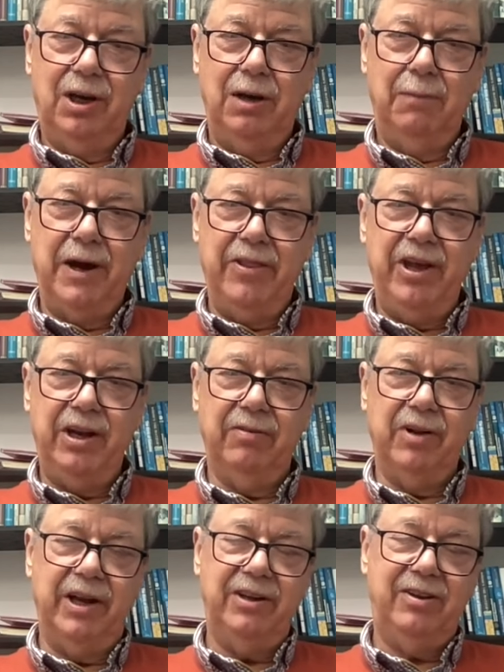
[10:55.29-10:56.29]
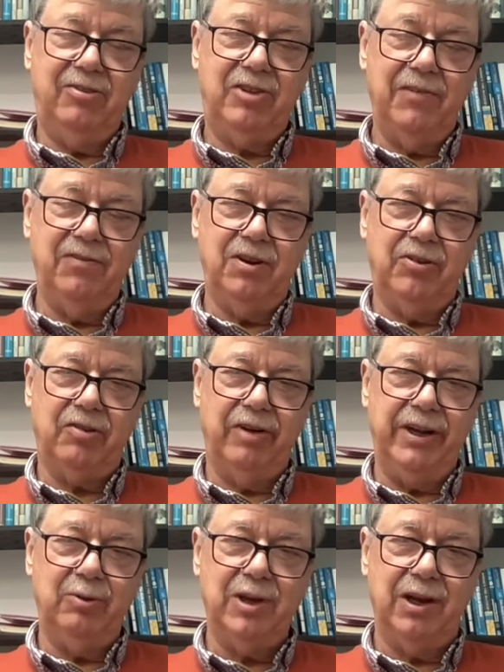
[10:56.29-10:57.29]
And by the end of 1970s, the
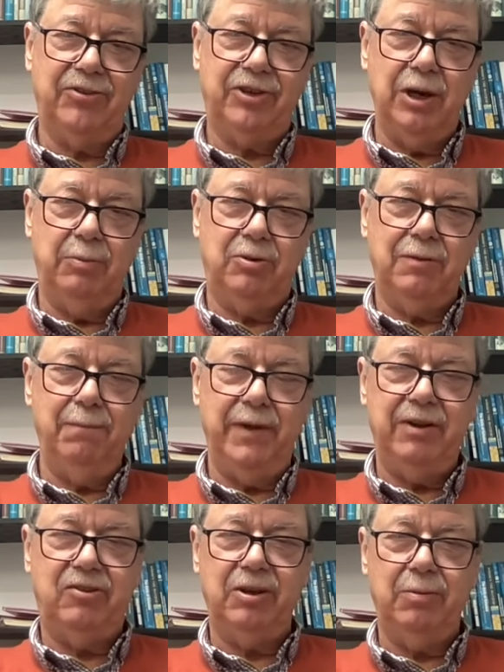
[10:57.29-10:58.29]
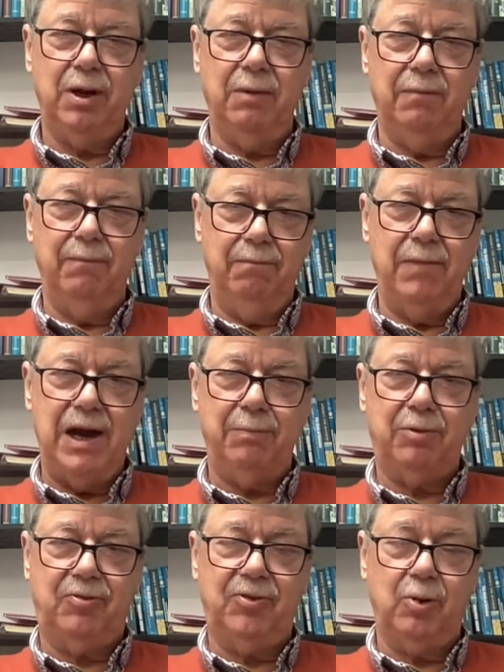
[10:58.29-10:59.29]
radio telescopes had made similar
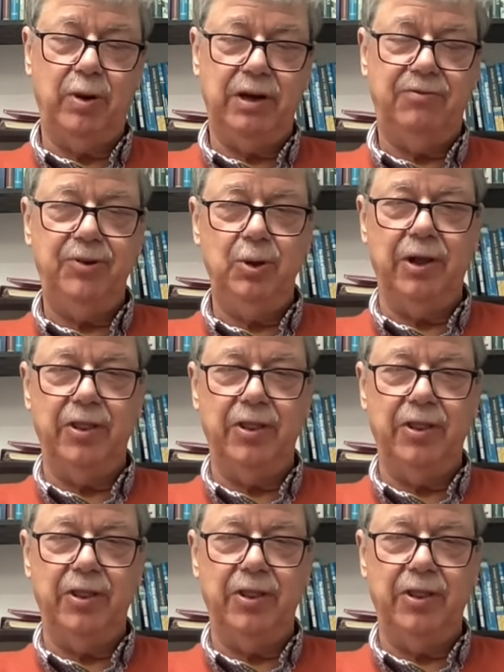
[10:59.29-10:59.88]
maps for quite a few